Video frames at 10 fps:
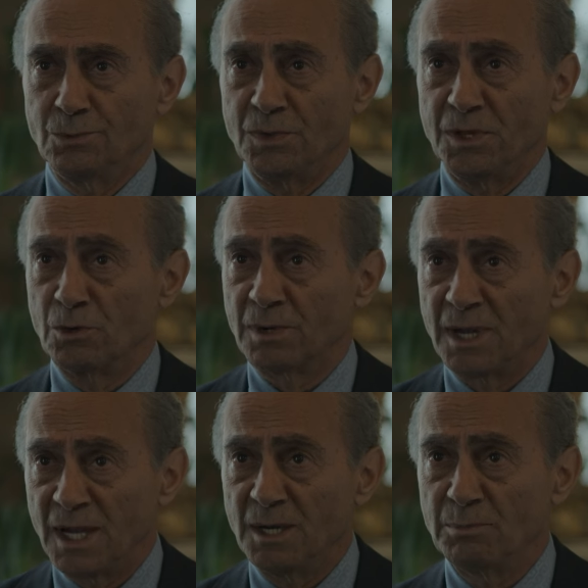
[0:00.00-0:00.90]
With your
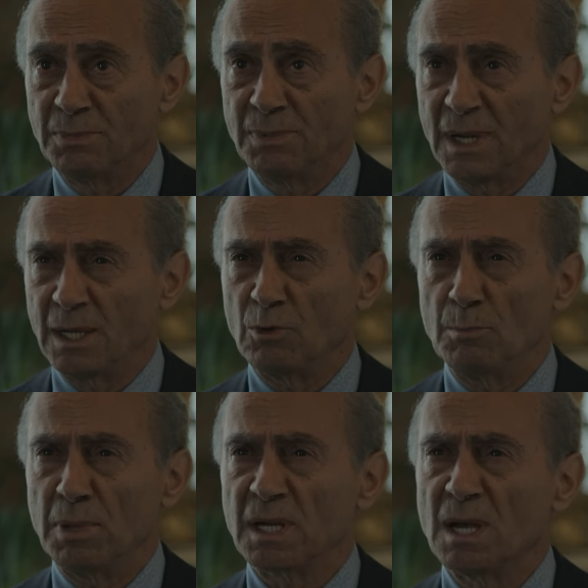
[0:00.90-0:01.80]
help, I will
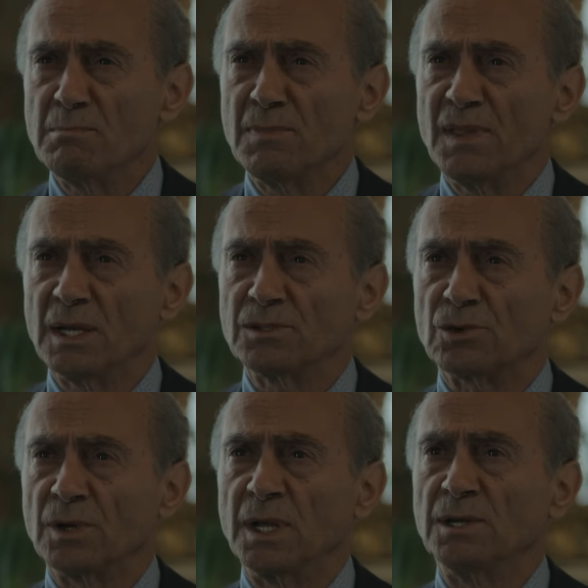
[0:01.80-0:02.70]
become
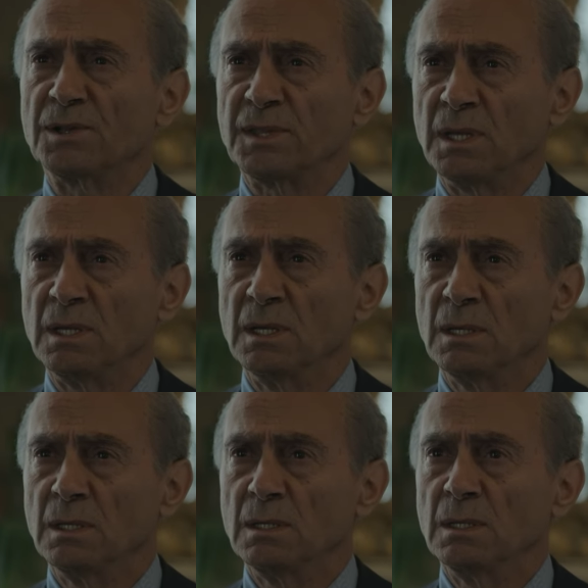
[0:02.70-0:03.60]
that rare thing,
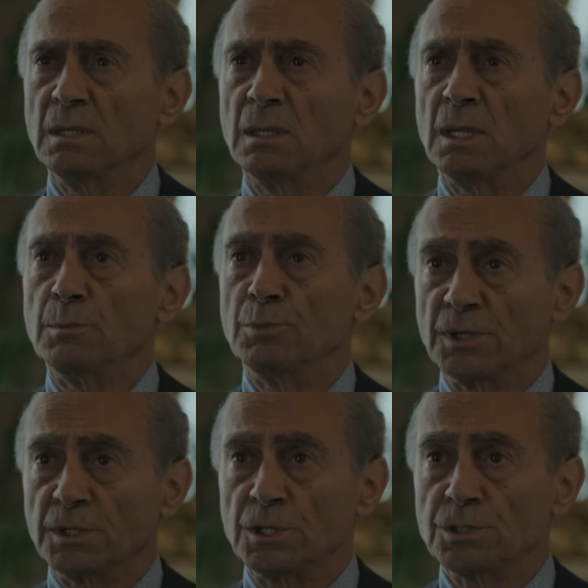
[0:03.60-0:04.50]
a
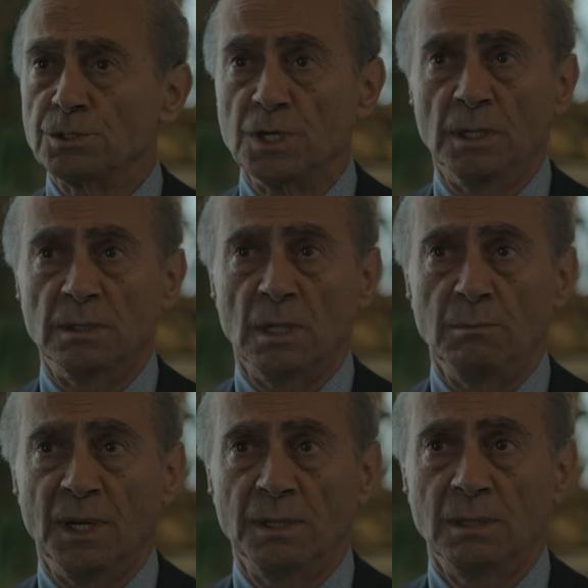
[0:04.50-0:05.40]
British
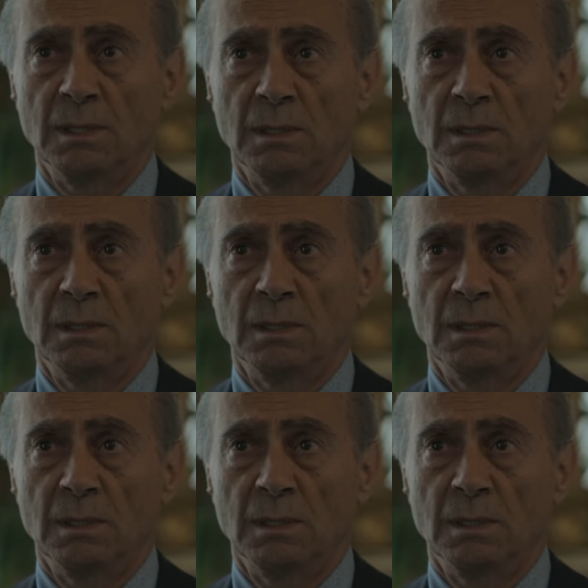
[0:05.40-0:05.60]
gentleman.